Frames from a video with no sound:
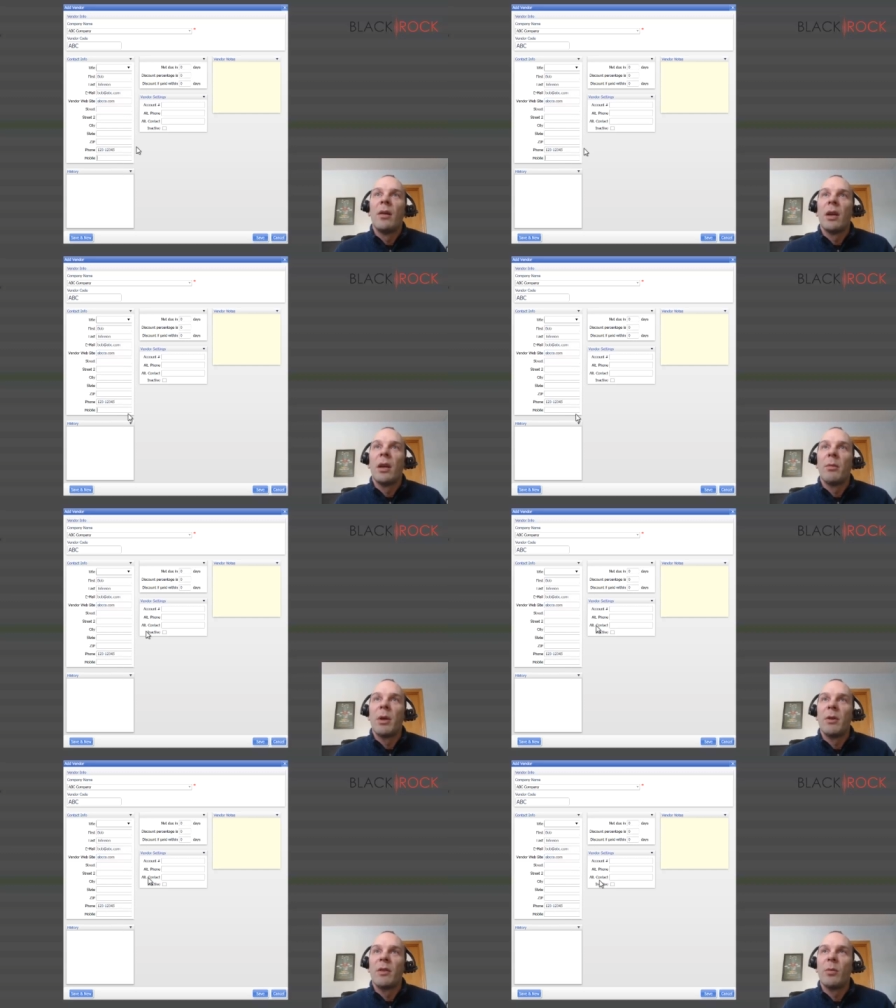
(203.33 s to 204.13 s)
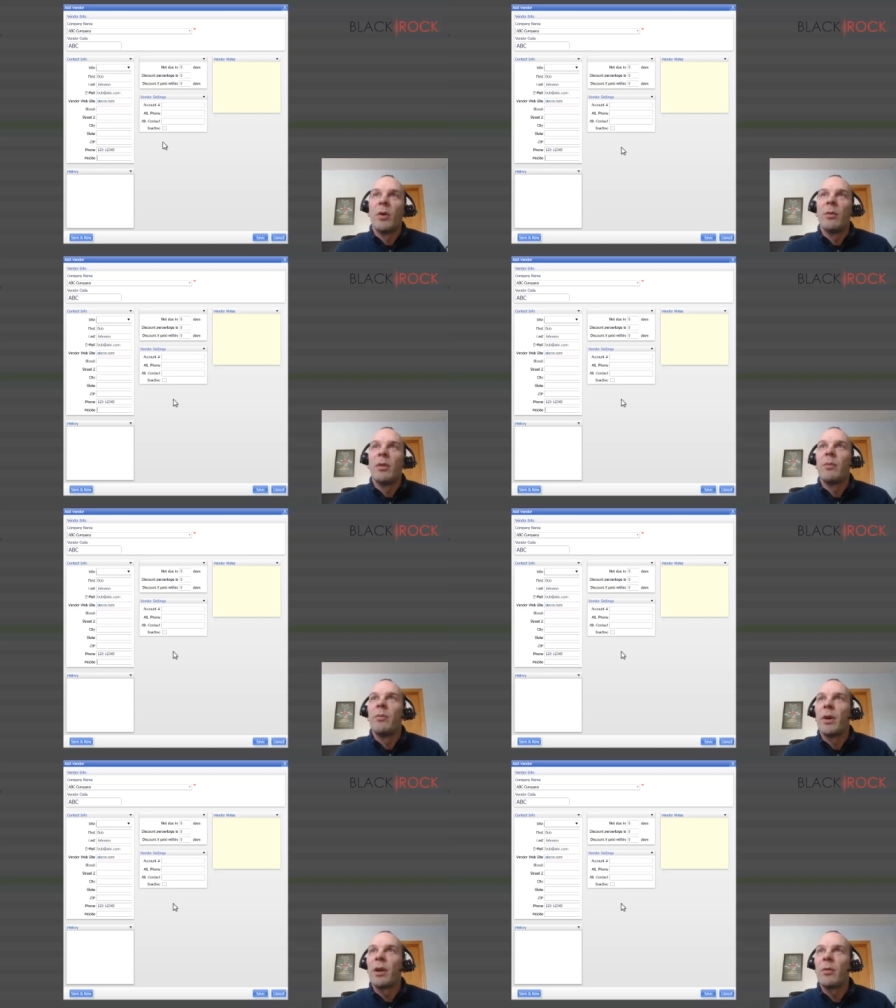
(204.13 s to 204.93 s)
and maybe his mobile.
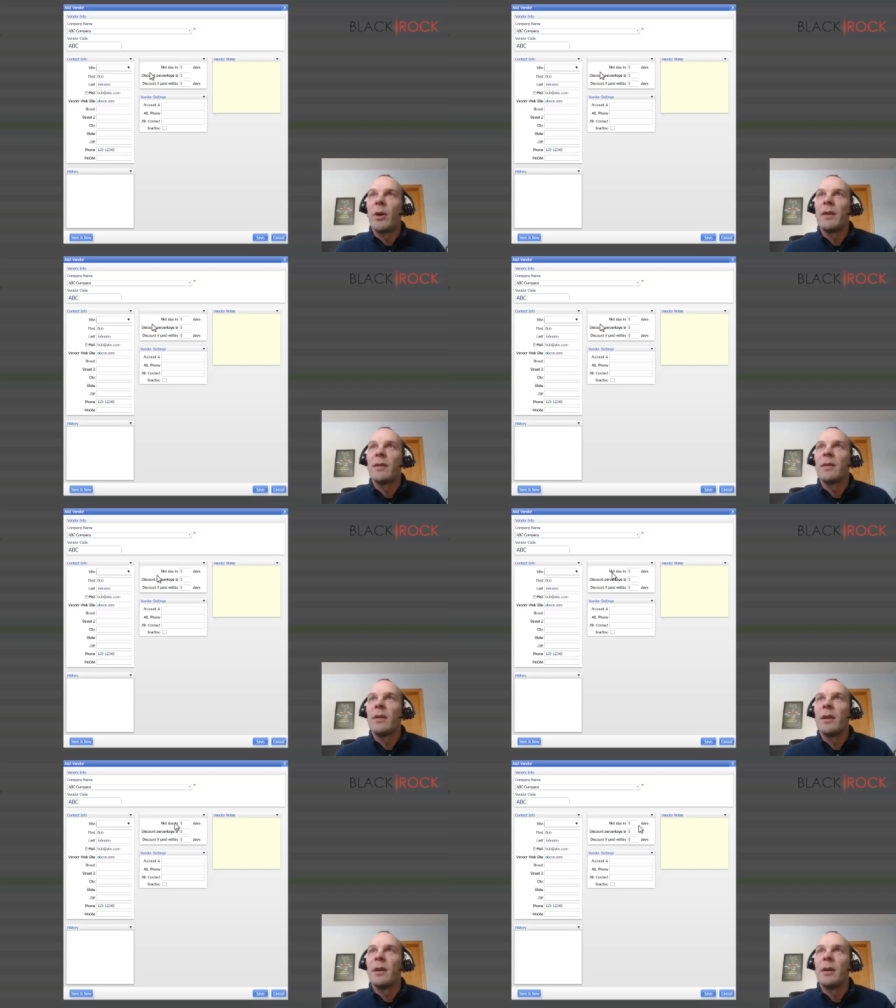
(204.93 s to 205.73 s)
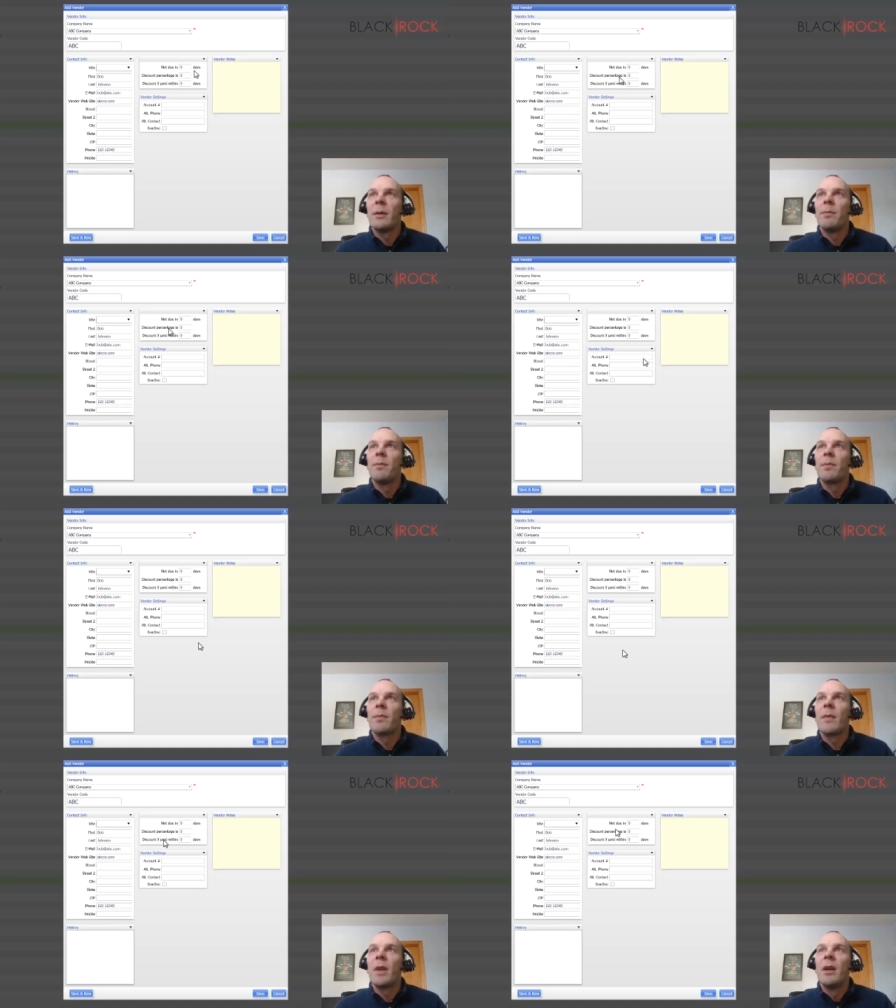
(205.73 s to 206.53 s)
But otherwise, um,
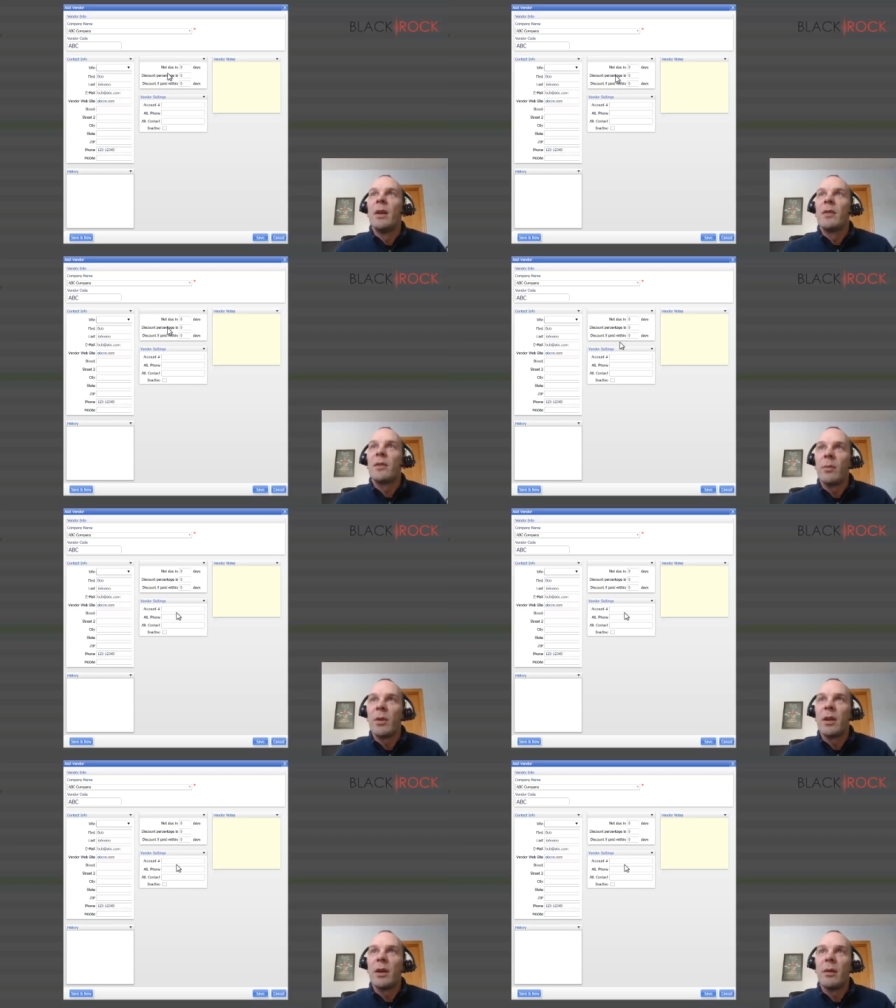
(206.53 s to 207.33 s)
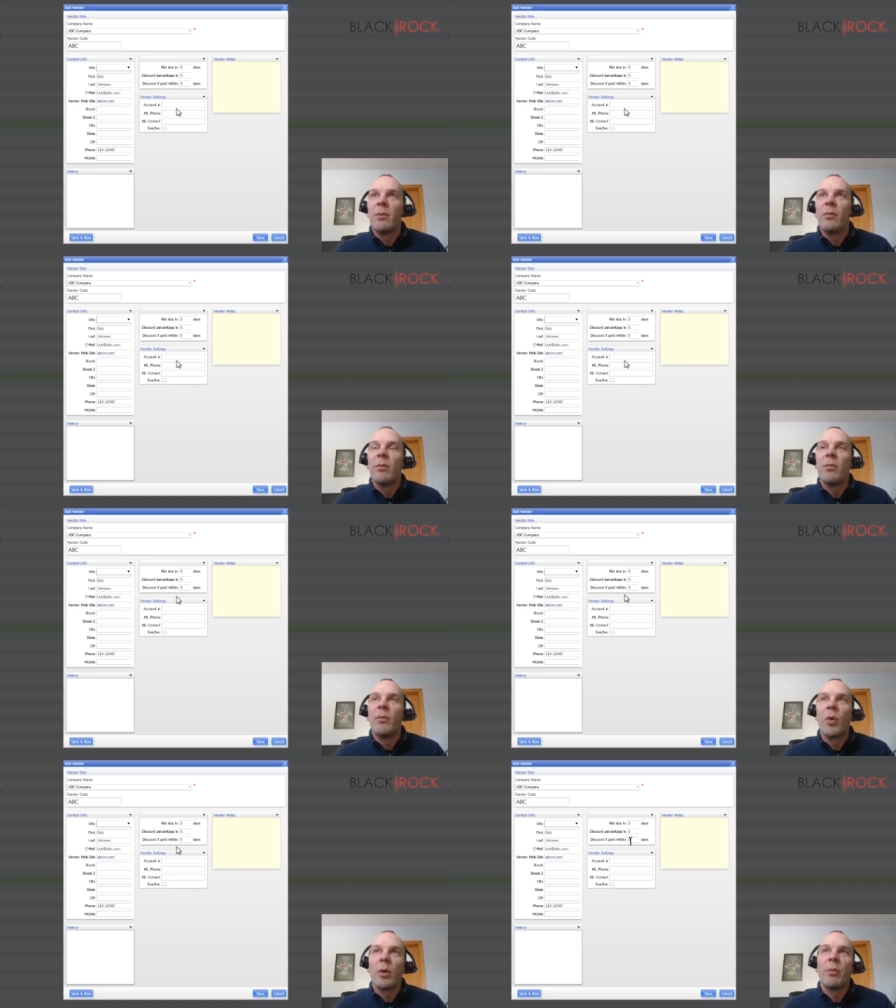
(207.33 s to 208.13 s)
some of the
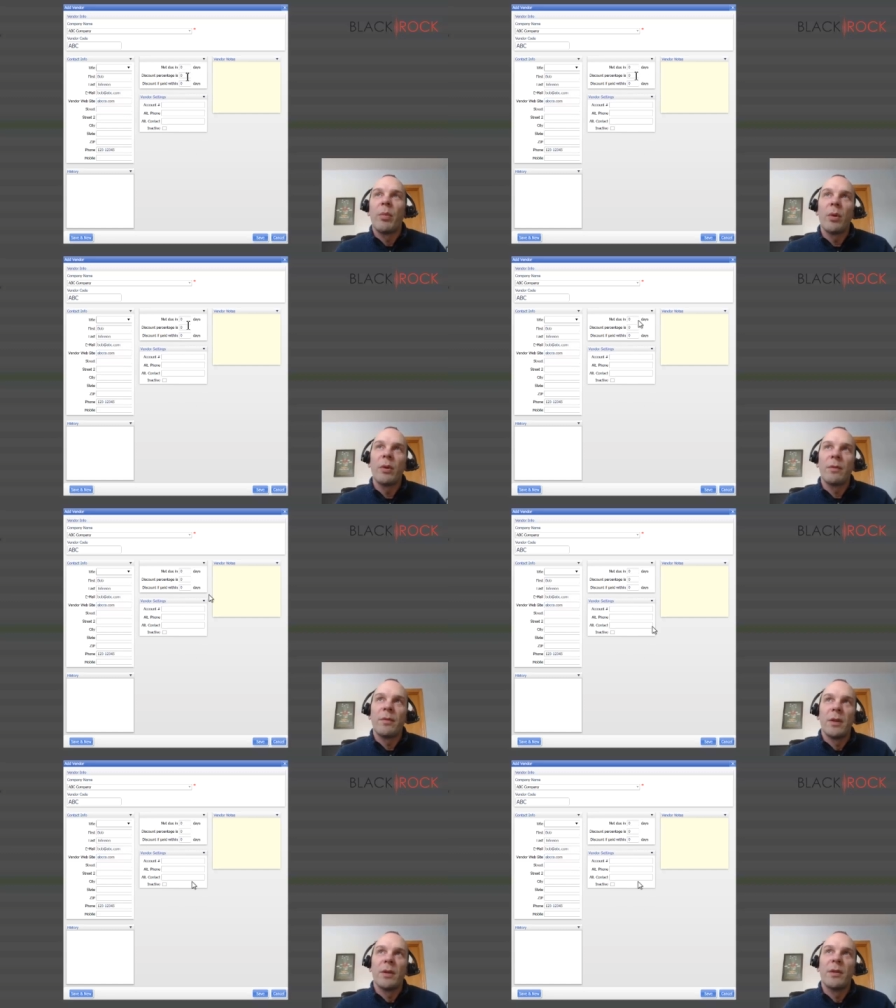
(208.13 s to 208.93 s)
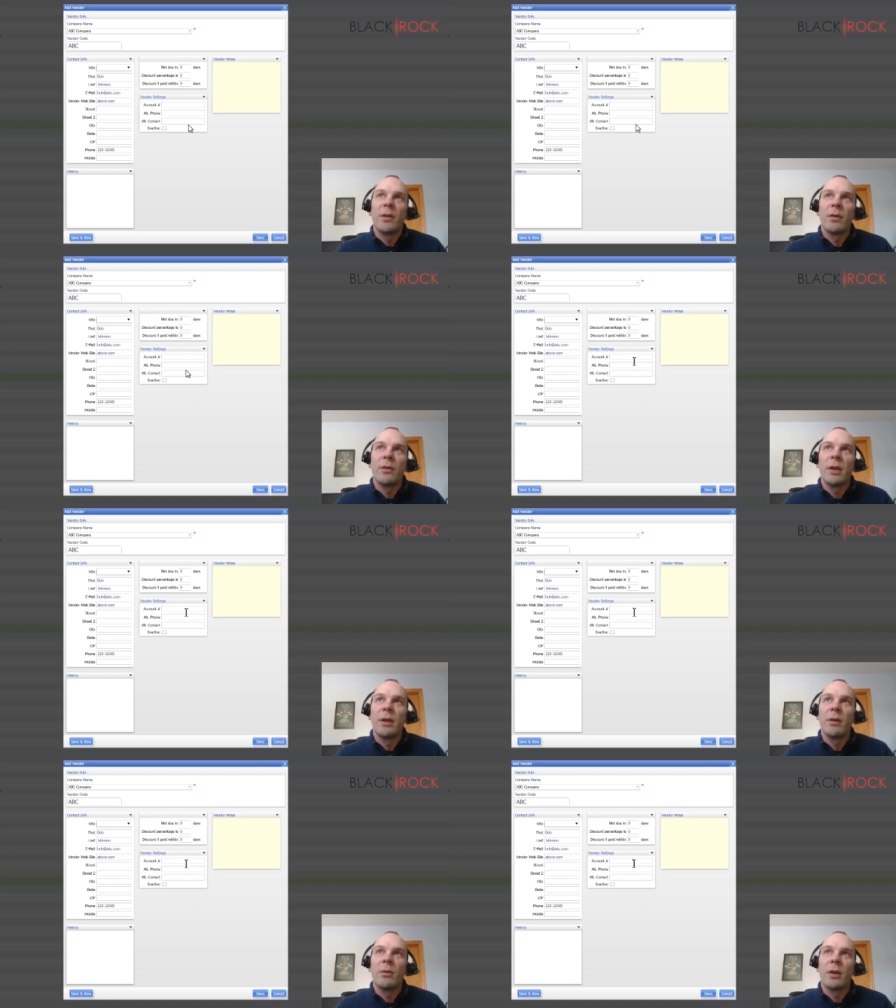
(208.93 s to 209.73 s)
more important fields are over
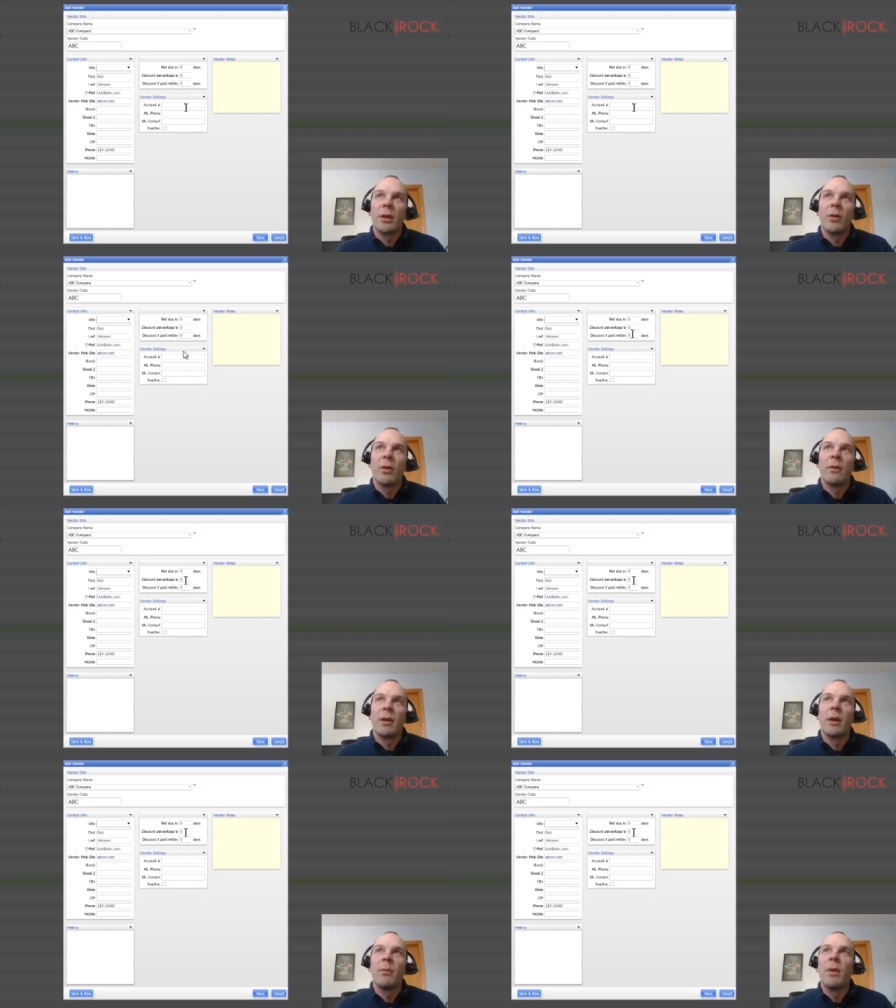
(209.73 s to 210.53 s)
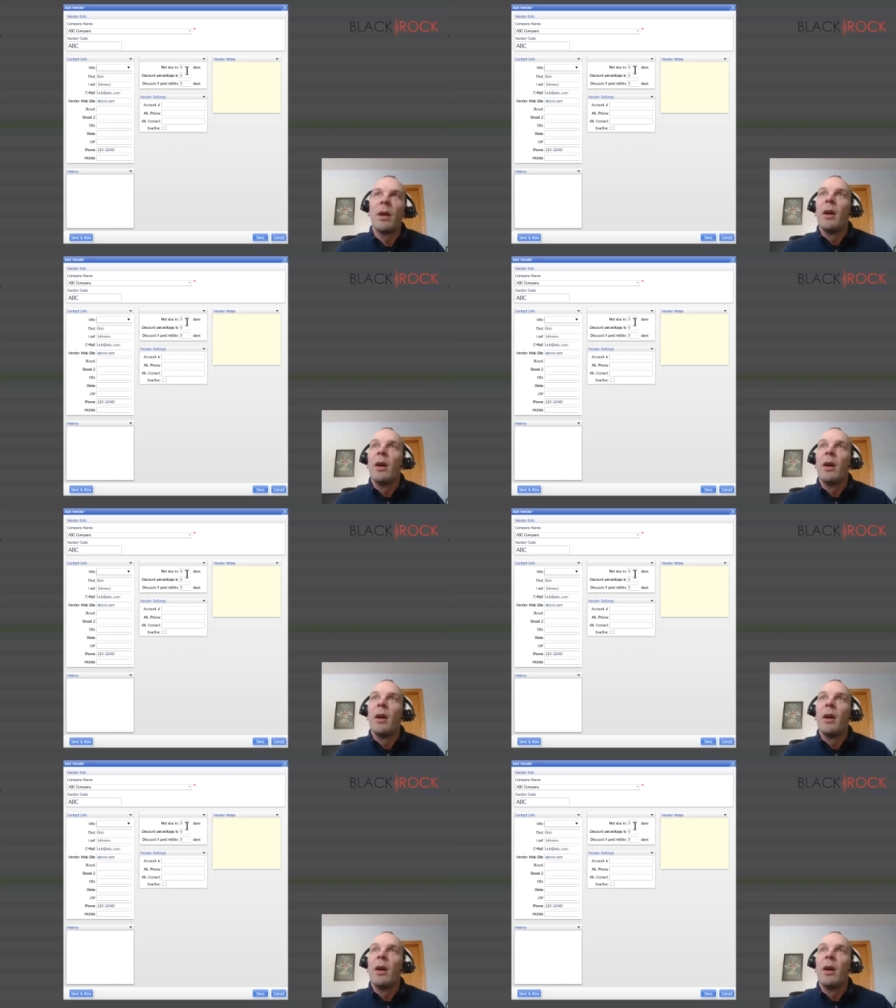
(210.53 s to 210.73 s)
here, and we're going to go over them.